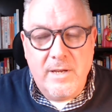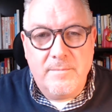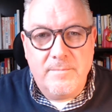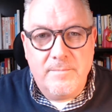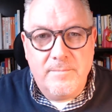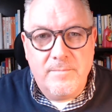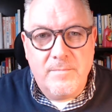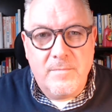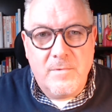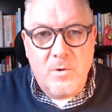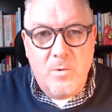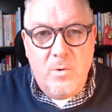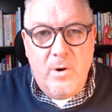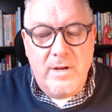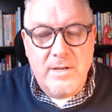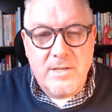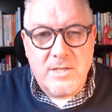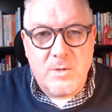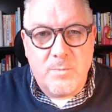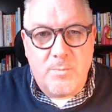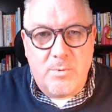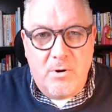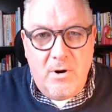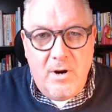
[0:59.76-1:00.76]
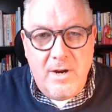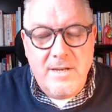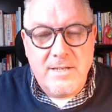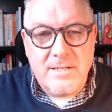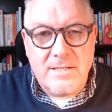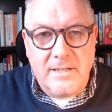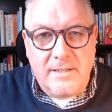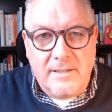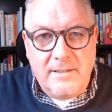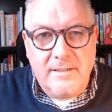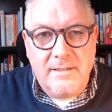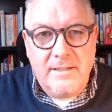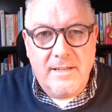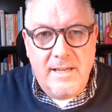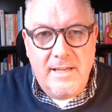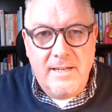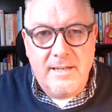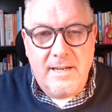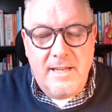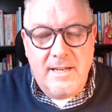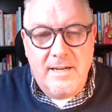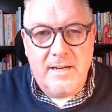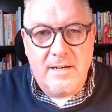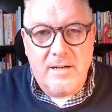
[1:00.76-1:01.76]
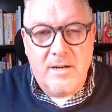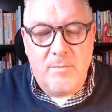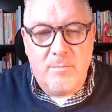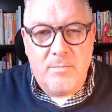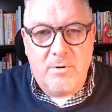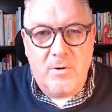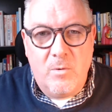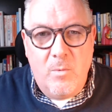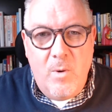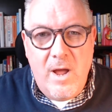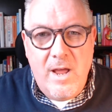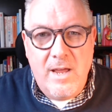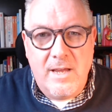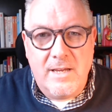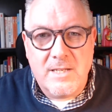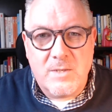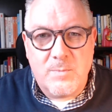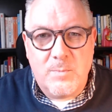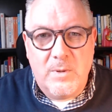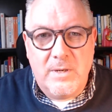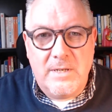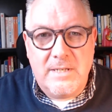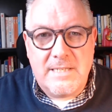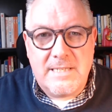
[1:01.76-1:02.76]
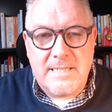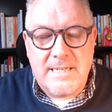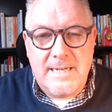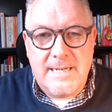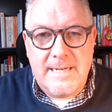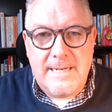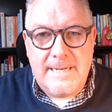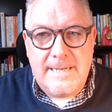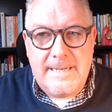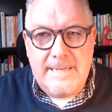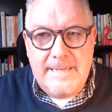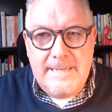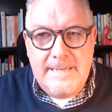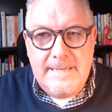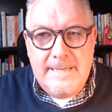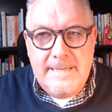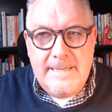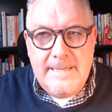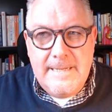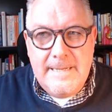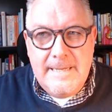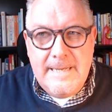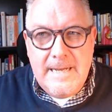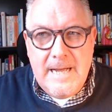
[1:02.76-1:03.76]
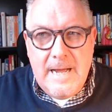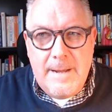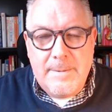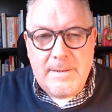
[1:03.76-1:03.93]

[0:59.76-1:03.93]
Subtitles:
quite surprising in a number of ways, but I'm going to